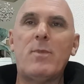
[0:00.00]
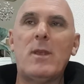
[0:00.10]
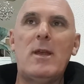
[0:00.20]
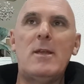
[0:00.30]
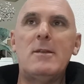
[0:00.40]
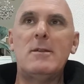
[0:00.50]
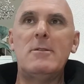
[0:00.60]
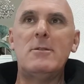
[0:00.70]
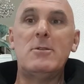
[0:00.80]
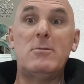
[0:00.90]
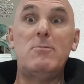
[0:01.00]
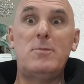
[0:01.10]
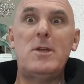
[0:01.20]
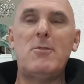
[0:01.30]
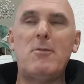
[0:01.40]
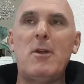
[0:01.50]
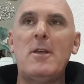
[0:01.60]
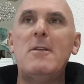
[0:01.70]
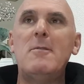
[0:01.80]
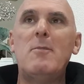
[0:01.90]
and just
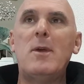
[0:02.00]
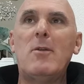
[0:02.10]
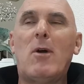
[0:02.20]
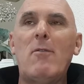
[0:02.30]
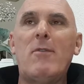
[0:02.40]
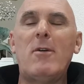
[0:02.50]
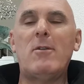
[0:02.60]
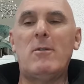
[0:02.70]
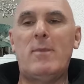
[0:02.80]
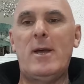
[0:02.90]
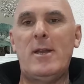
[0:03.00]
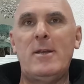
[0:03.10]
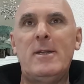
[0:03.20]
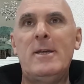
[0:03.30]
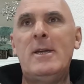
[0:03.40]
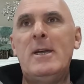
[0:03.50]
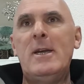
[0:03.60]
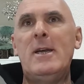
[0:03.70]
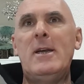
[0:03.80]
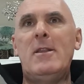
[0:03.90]
generally being quite vocal about it.
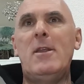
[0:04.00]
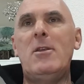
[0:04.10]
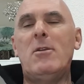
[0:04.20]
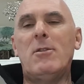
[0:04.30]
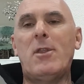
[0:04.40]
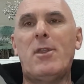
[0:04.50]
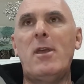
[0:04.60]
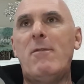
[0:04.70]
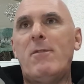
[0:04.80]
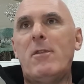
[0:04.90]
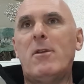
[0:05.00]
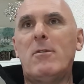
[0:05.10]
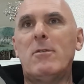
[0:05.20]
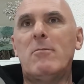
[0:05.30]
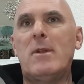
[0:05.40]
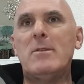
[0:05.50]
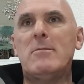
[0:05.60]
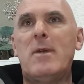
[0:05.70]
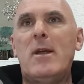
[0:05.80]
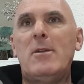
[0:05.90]
Then you've got the thief, the dog that runs
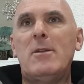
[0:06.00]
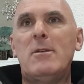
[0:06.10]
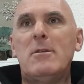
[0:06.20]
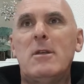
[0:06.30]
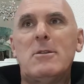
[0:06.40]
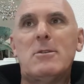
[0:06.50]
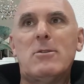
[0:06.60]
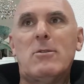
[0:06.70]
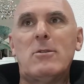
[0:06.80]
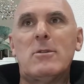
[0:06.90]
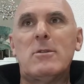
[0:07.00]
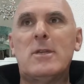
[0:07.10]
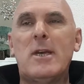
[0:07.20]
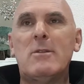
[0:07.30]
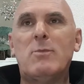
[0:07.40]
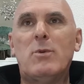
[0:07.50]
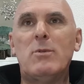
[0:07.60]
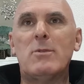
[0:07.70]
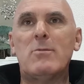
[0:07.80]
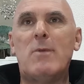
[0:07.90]
around and stalks and takes
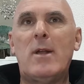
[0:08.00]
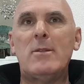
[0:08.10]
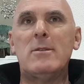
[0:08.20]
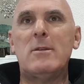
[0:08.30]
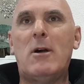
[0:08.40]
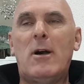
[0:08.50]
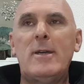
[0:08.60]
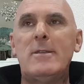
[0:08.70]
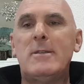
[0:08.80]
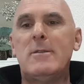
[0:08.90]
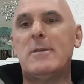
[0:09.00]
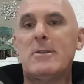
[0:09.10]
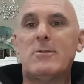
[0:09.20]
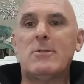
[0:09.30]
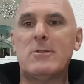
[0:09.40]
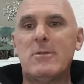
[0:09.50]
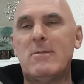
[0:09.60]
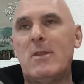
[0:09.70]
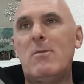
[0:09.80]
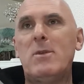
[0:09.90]
balls and runs and hides and does all sorts of
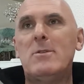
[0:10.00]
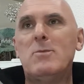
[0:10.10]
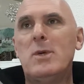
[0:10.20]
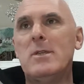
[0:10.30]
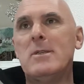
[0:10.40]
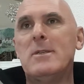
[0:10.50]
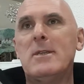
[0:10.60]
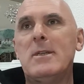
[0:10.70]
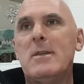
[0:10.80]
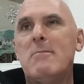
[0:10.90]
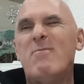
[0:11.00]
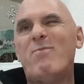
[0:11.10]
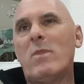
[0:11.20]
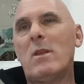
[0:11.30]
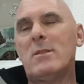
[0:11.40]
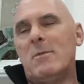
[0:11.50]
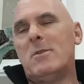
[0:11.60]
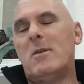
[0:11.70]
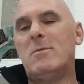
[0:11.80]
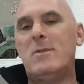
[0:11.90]
other bits and pieces. And then
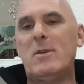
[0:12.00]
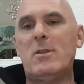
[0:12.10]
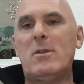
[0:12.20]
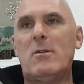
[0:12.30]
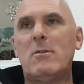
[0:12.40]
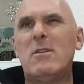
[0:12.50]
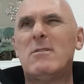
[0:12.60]
sometimes you've got the dog that's